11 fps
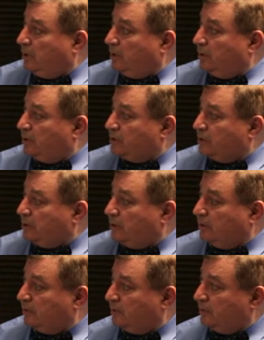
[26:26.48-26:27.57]
this
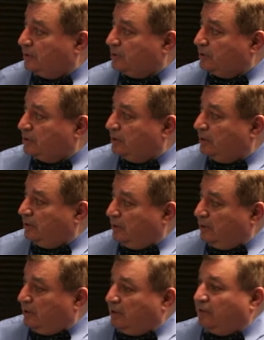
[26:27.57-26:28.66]
is a
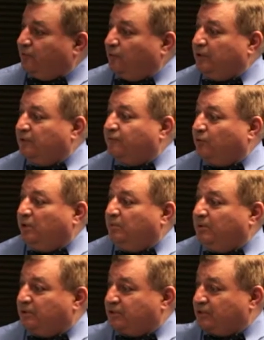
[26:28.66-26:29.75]
foreign
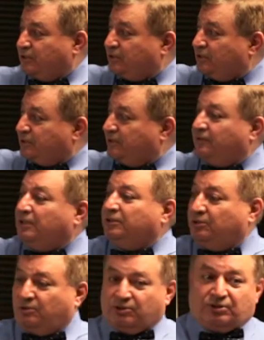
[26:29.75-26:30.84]
foibles, this is
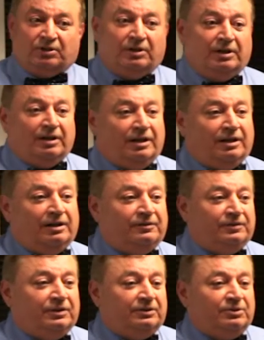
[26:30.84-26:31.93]
Vilnius,
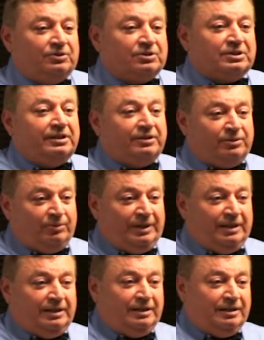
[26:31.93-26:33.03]

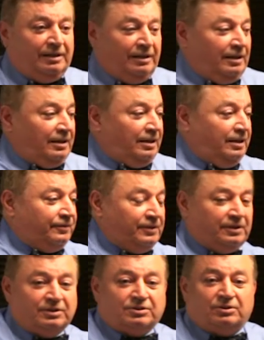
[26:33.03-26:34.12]
Lithuania,
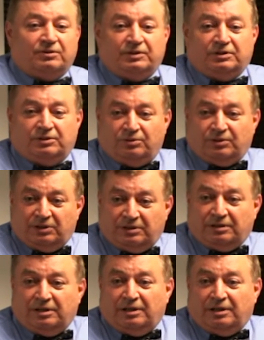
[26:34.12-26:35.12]
after the Soviet Union